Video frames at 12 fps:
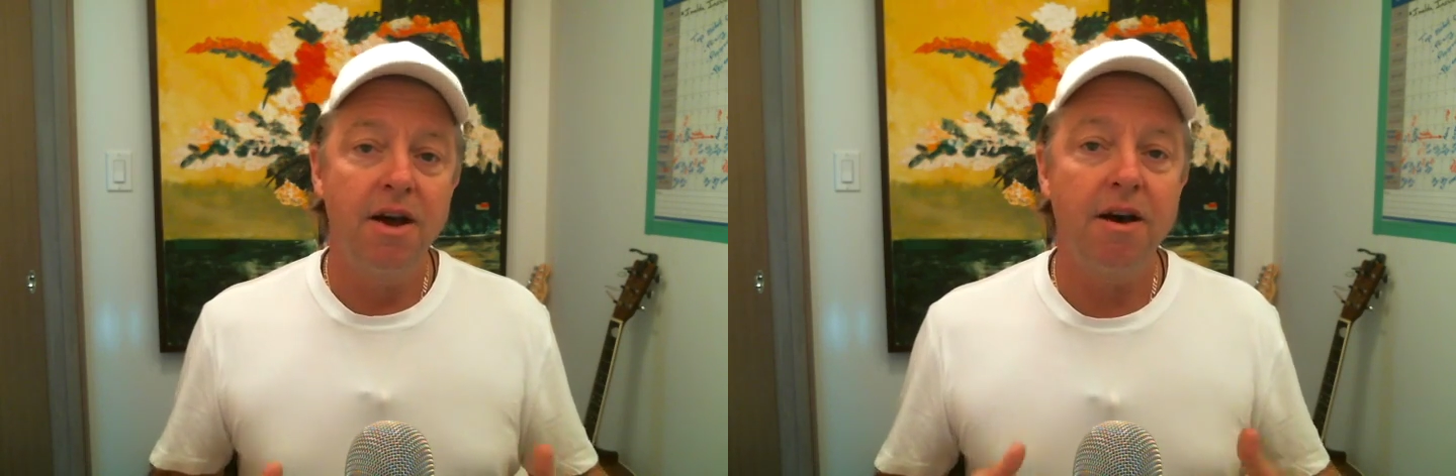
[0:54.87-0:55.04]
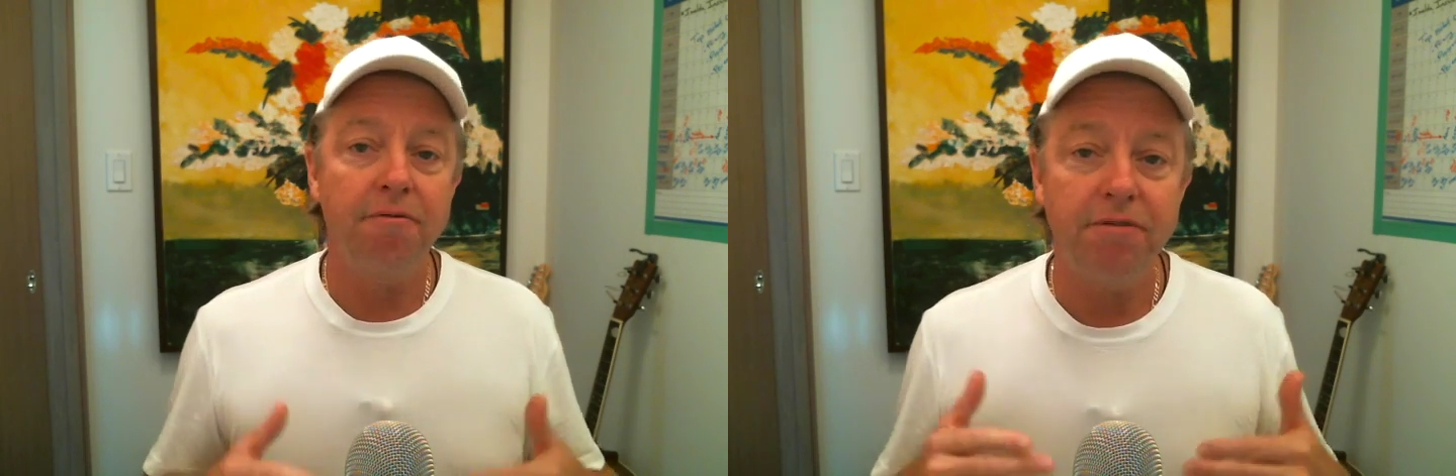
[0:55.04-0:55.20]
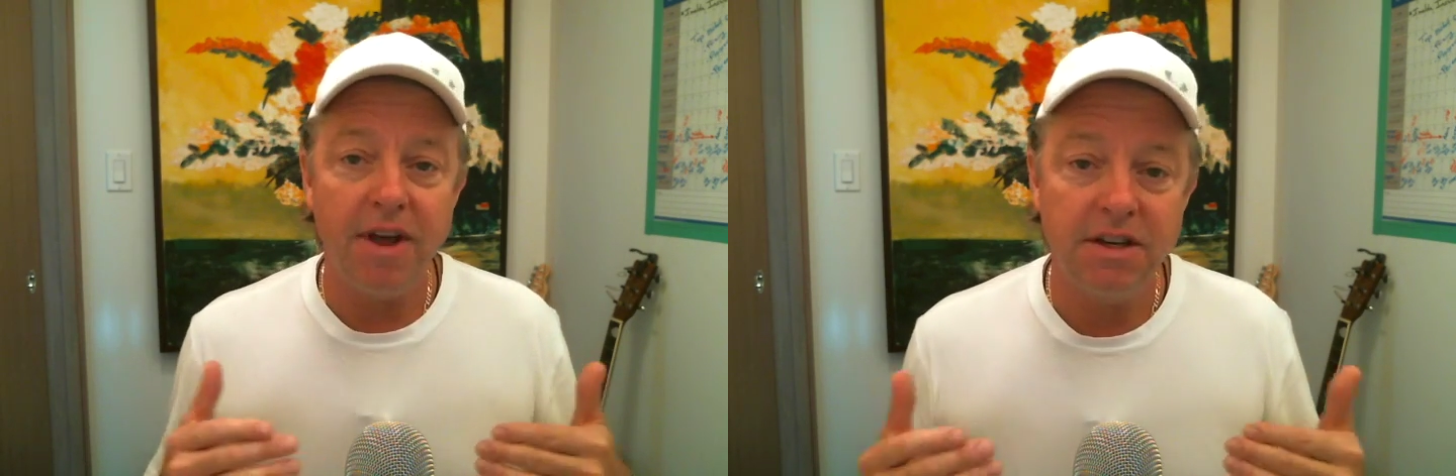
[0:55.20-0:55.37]

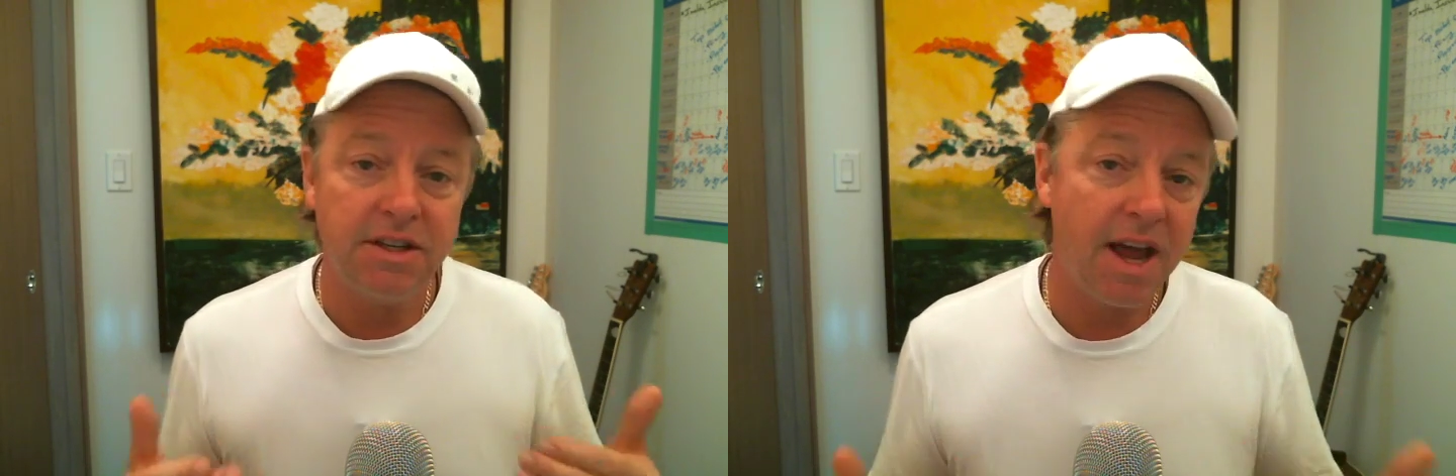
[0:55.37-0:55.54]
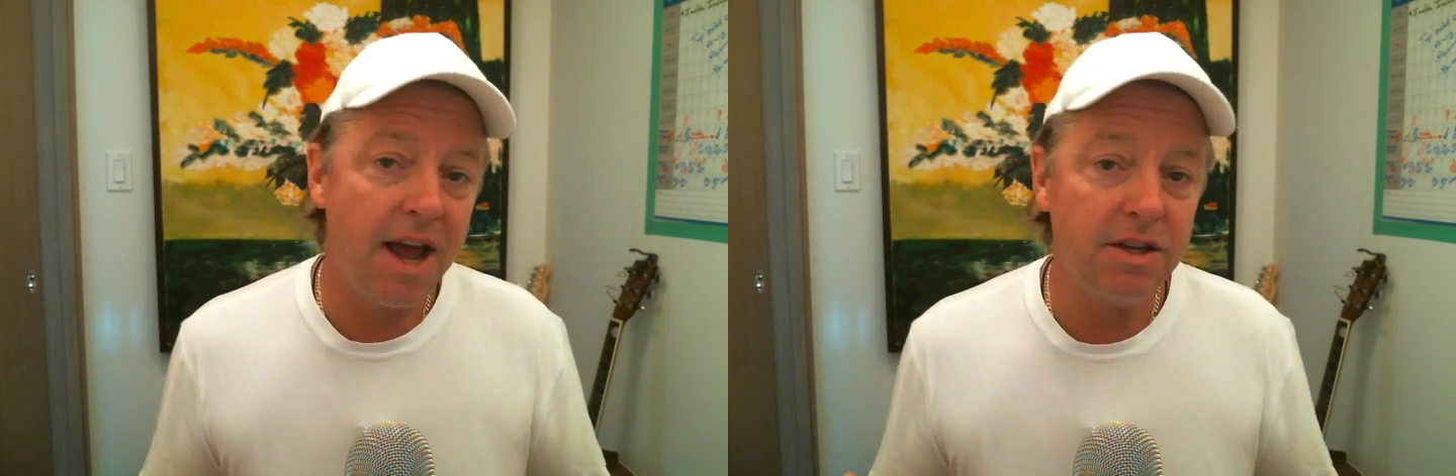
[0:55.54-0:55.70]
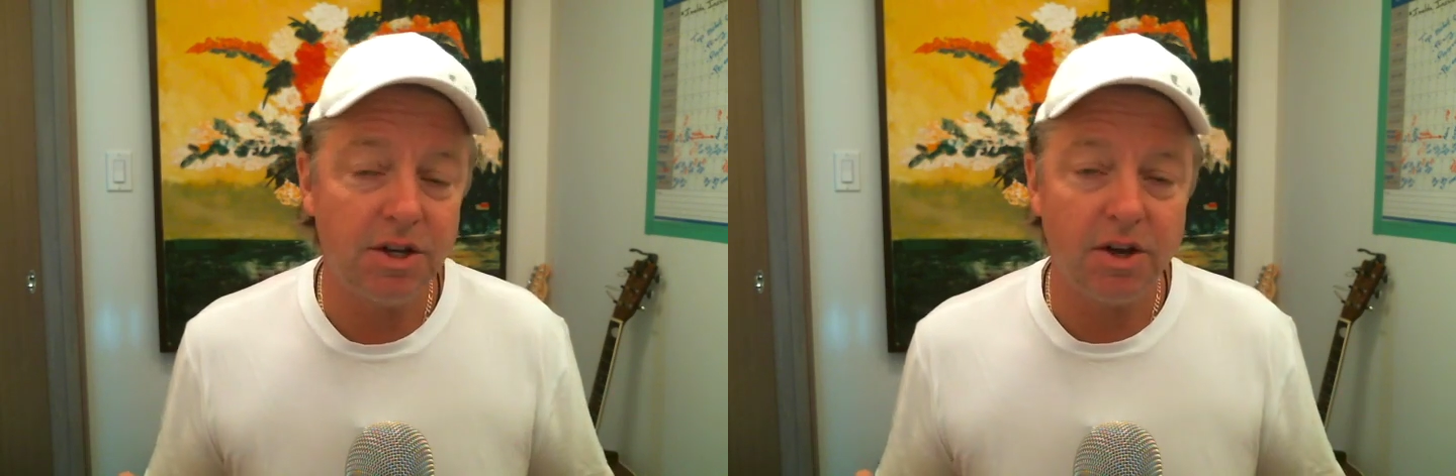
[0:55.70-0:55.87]

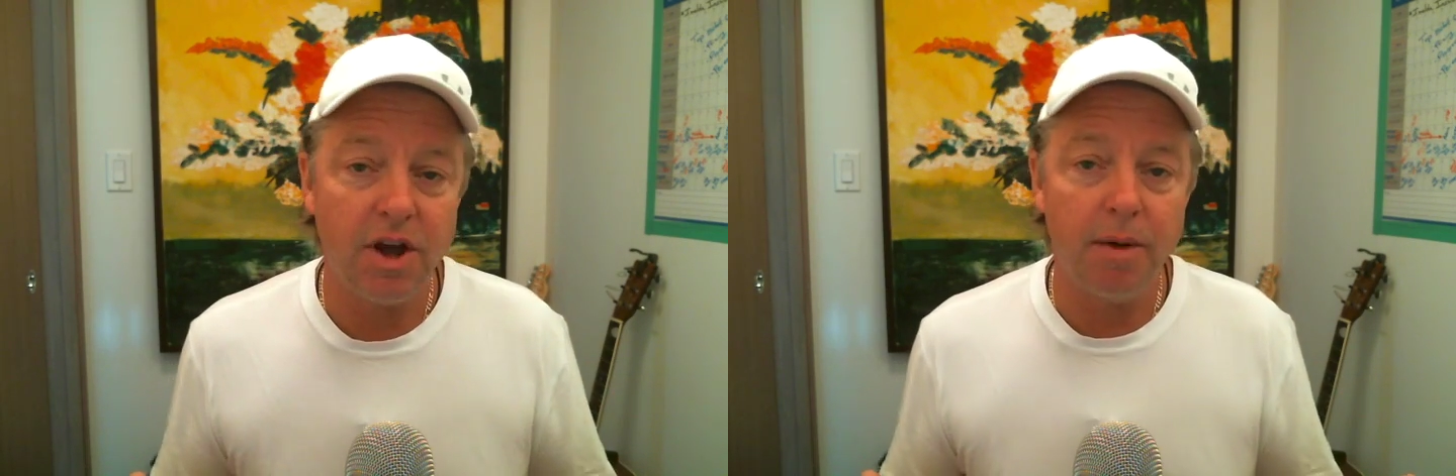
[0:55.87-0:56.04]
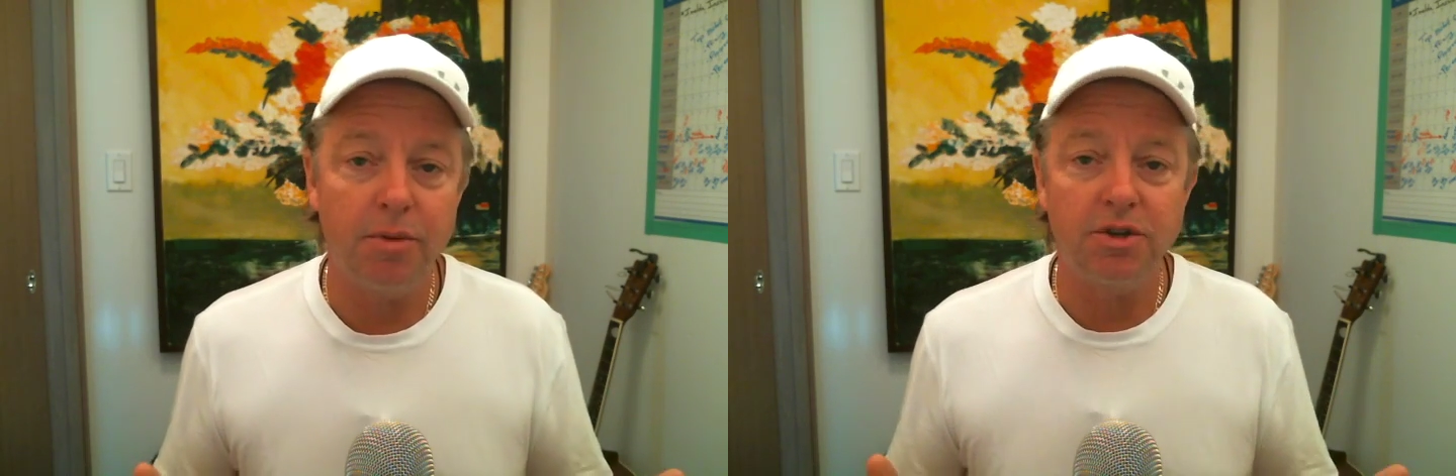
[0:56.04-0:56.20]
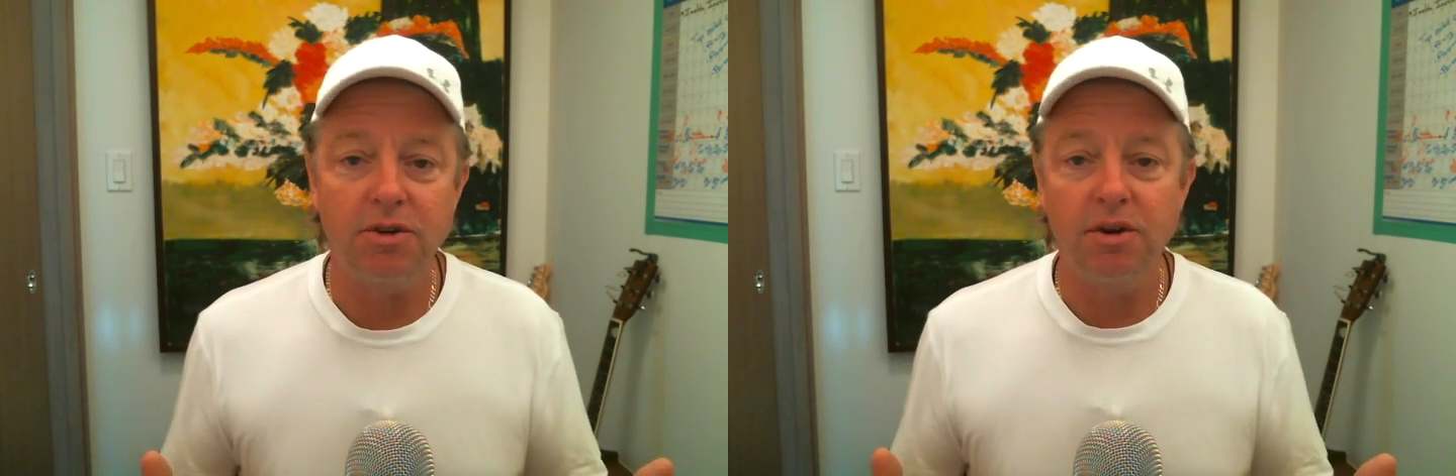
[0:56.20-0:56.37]
Fantastic
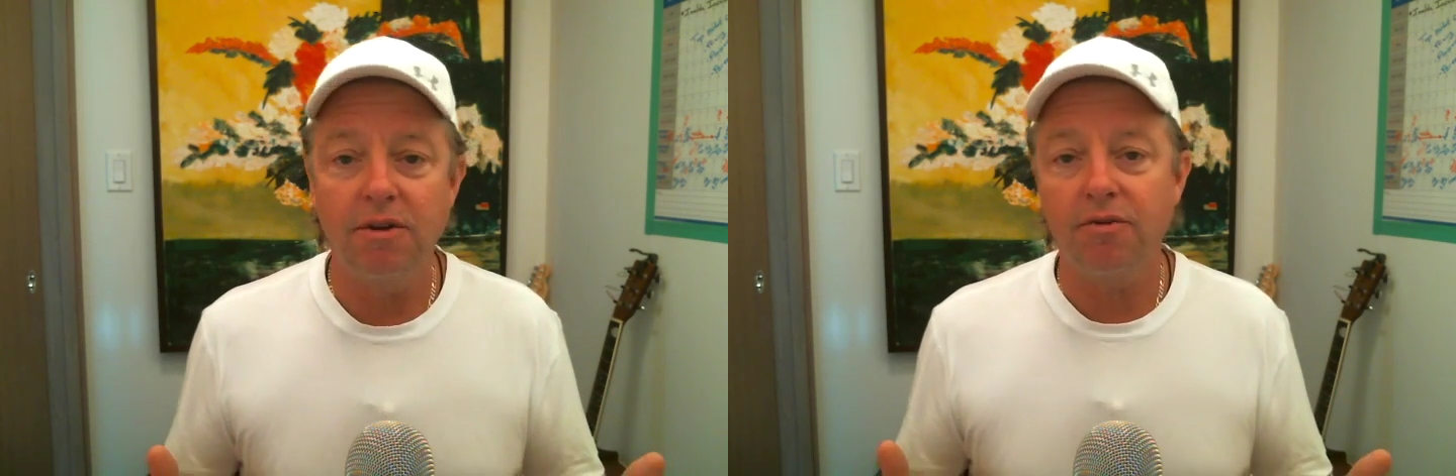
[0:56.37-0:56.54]
opportunity